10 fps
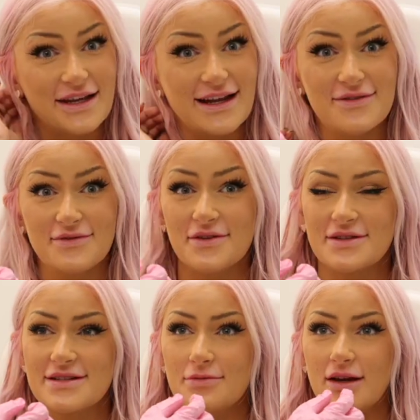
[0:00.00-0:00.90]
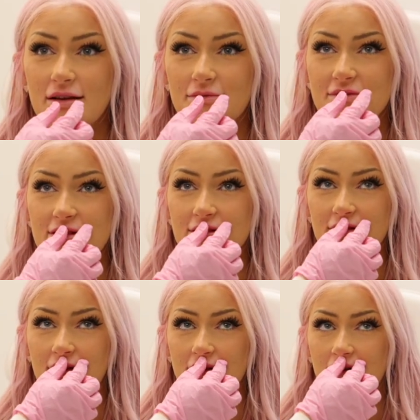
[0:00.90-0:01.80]
I've never seen my lips
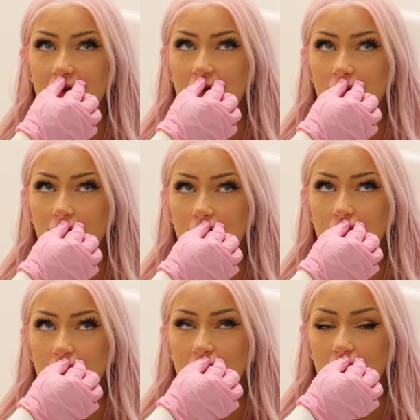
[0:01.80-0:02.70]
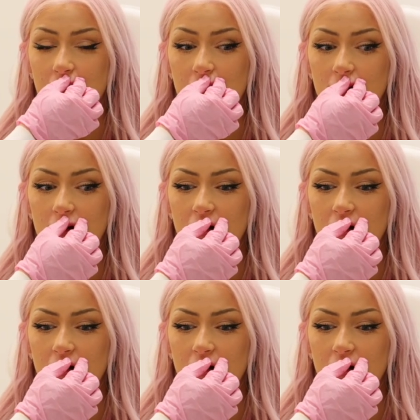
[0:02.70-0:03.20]
without filler.